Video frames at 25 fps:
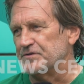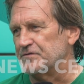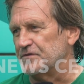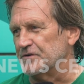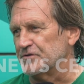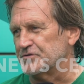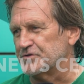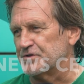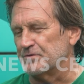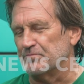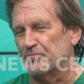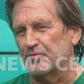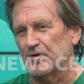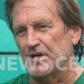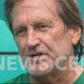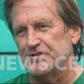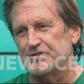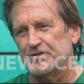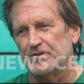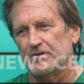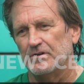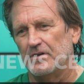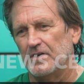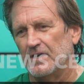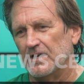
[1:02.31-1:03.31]
Although
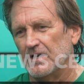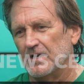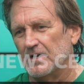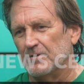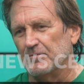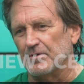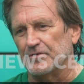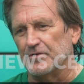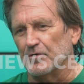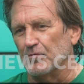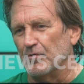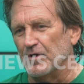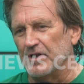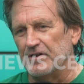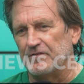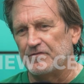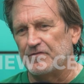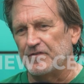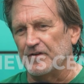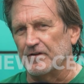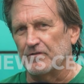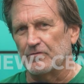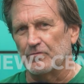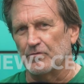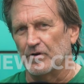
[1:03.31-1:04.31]
there
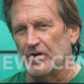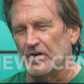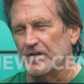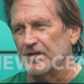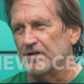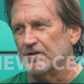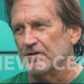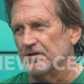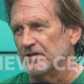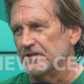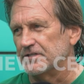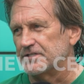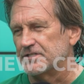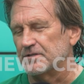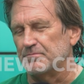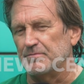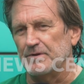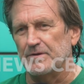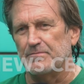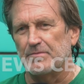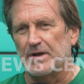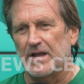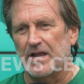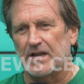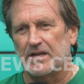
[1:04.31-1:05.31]
are unconfirmed
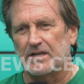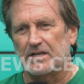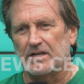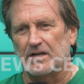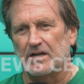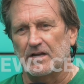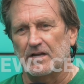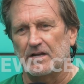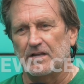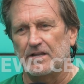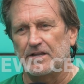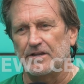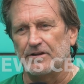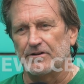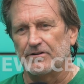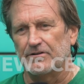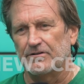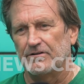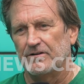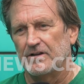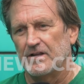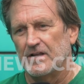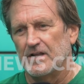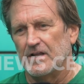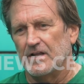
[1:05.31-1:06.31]
reports
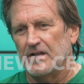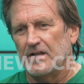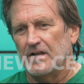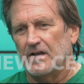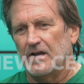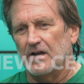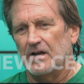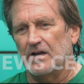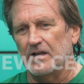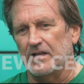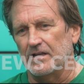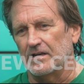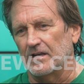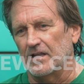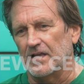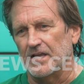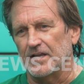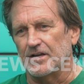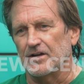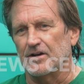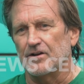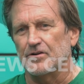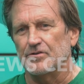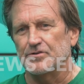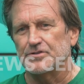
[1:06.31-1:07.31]
that um, the
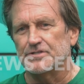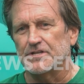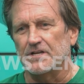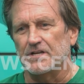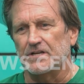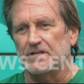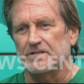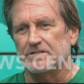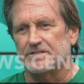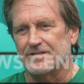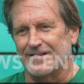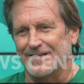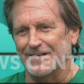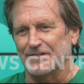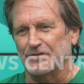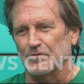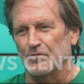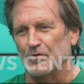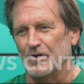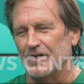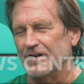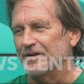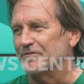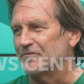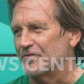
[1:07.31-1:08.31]
American, of course,
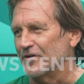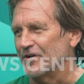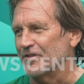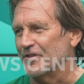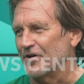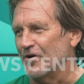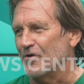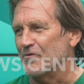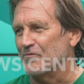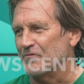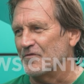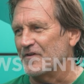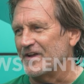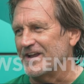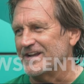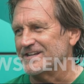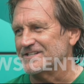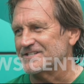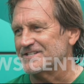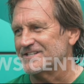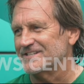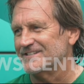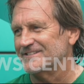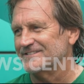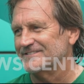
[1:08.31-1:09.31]
um, will
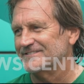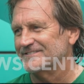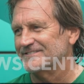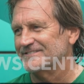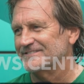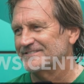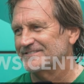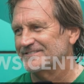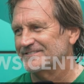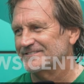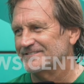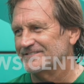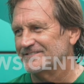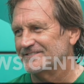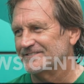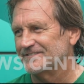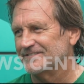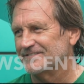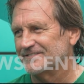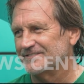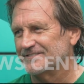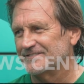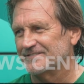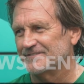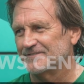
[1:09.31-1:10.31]
step down as
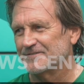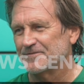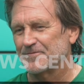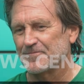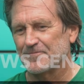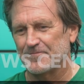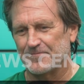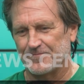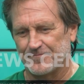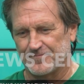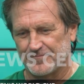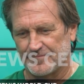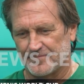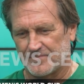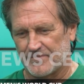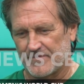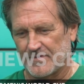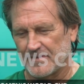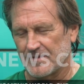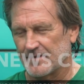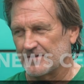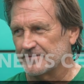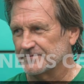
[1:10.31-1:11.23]
the coach of the side.